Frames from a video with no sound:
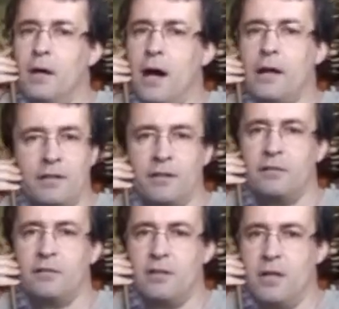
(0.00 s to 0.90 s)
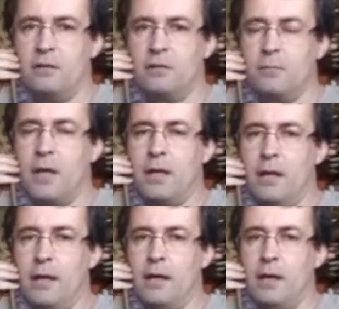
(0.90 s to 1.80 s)
hunting scenes
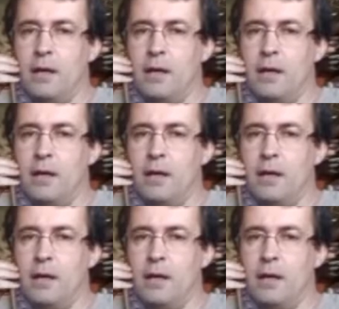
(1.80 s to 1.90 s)
mainly.